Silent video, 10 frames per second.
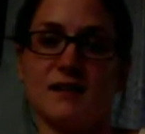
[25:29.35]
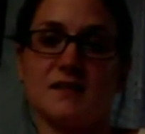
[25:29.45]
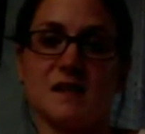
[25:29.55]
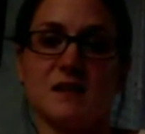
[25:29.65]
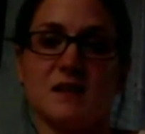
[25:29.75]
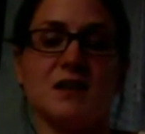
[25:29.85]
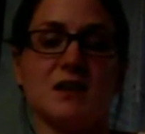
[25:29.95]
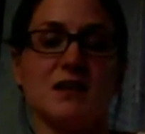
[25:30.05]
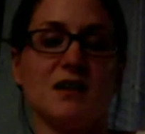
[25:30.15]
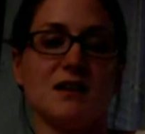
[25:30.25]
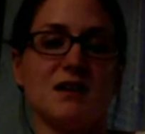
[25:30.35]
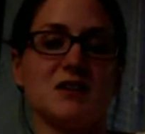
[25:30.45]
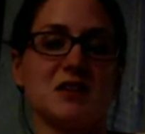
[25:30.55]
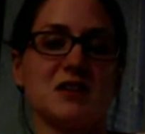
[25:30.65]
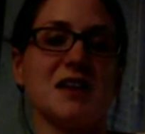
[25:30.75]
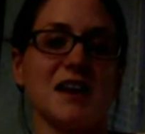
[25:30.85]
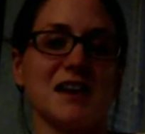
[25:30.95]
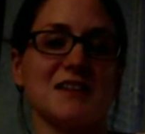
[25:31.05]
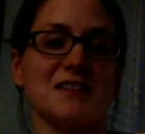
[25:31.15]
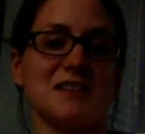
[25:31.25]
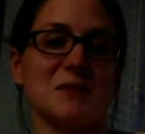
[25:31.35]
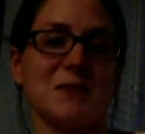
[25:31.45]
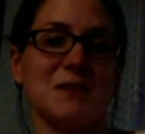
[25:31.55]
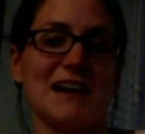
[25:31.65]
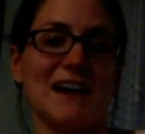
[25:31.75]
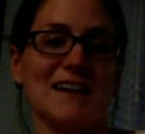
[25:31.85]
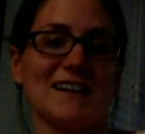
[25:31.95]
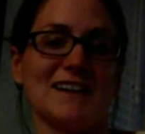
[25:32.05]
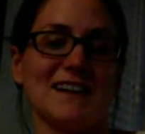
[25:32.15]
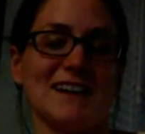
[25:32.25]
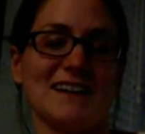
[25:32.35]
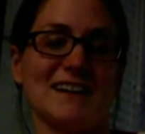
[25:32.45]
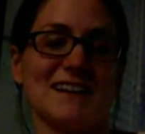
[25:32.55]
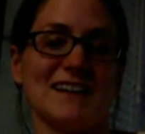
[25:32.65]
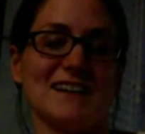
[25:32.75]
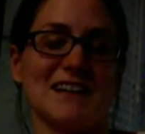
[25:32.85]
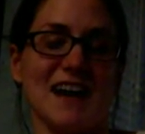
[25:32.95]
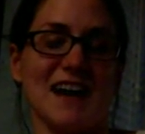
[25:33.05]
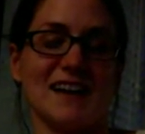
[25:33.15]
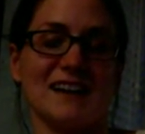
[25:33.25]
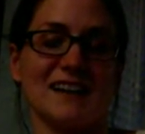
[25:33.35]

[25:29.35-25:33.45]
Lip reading: So you should look. You should pull it out and check.